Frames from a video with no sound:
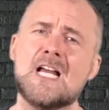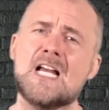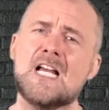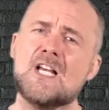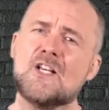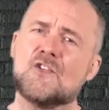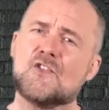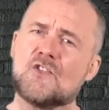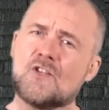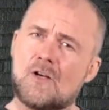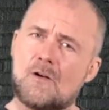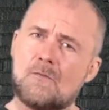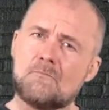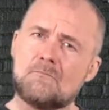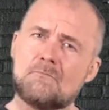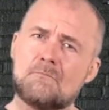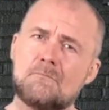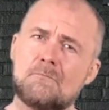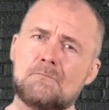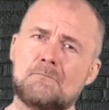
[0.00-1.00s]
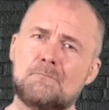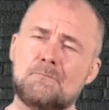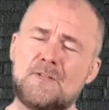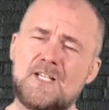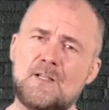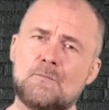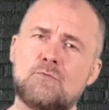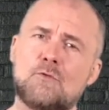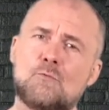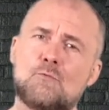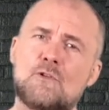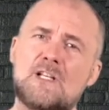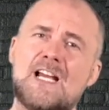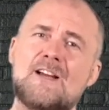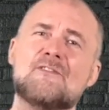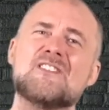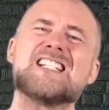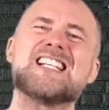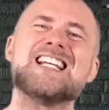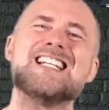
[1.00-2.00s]
Some people will have
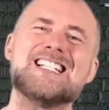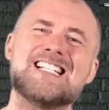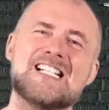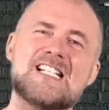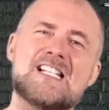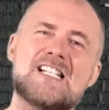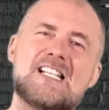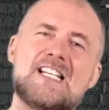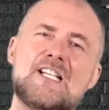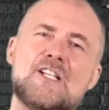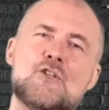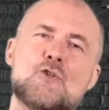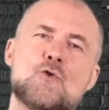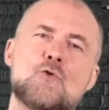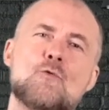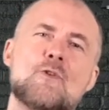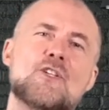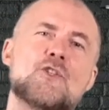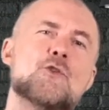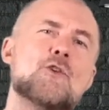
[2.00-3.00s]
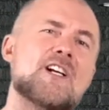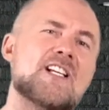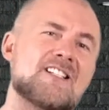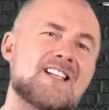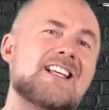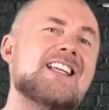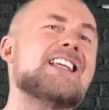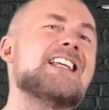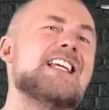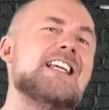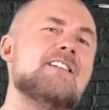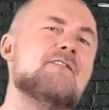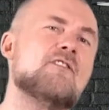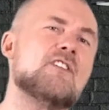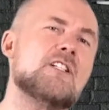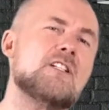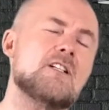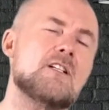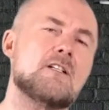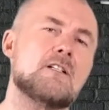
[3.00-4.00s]
a tendency to address a
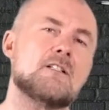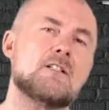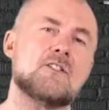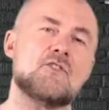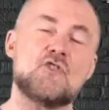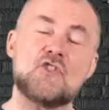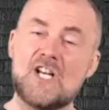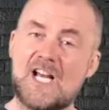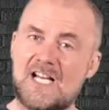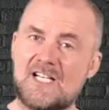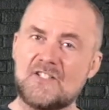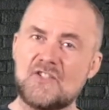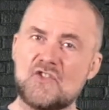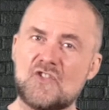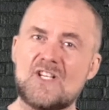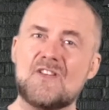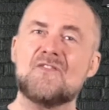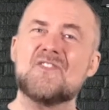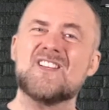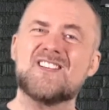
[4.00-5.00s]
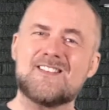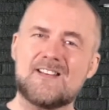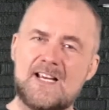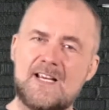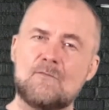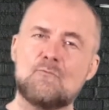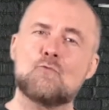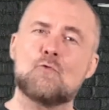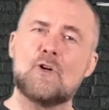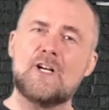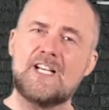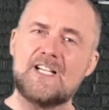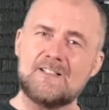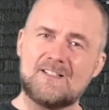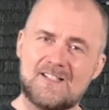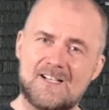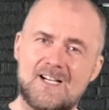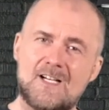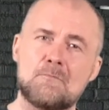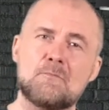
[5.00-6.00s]
given challenge in the same way
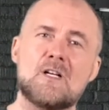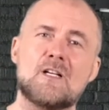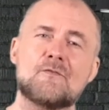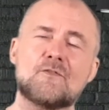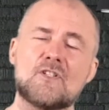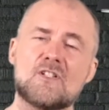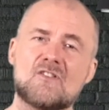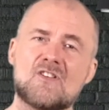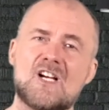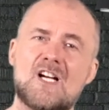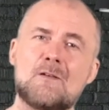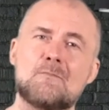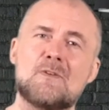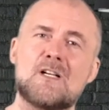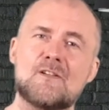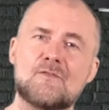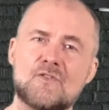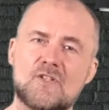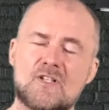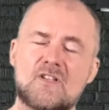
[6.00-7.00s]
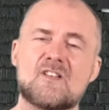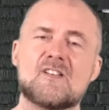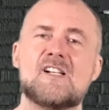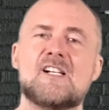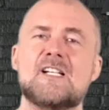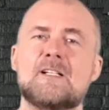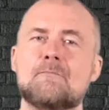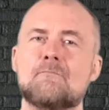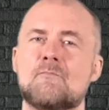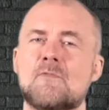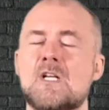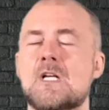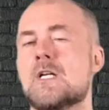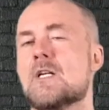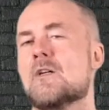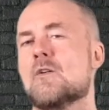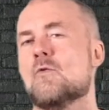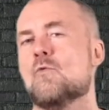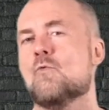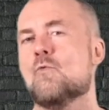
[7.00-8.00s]
time after time after time,
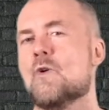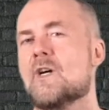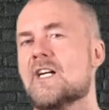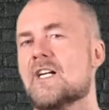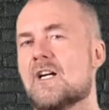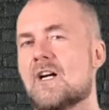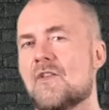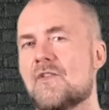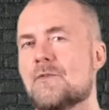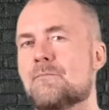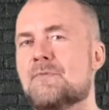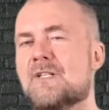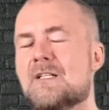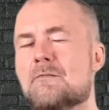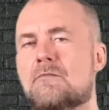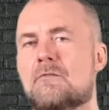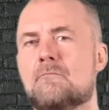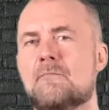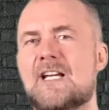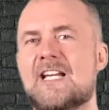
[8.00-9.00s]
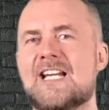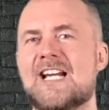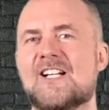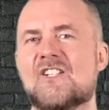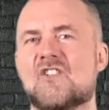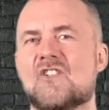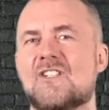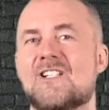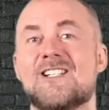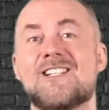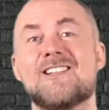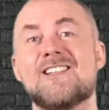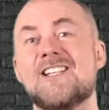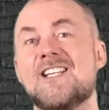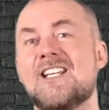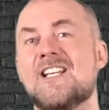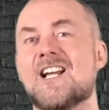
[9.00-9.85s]
where other people may actually seek